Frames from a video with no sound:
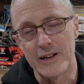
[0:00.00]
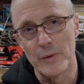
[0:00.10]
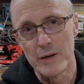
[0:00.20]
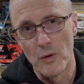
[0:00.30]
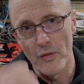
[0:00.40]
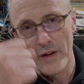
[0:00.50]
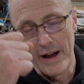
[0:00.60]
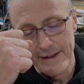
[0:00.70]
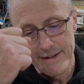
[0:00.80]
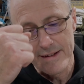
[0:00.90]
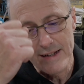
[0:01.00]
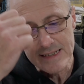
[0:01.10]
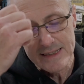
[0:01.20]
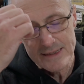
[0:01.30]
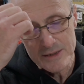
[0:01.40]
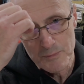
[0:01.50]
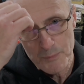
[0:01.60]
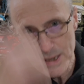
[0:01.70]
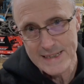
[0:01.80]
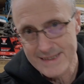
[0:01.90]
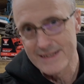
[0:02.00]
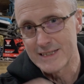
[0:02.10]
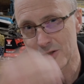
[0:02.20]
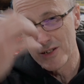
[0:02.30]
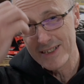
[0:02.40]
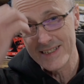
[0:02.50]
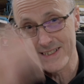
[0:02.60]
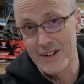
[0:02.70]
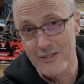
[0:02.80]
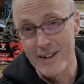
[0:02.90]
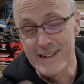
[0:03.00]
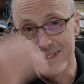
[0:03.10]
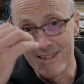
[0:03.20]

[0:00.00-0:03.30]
We want that piston to accelerate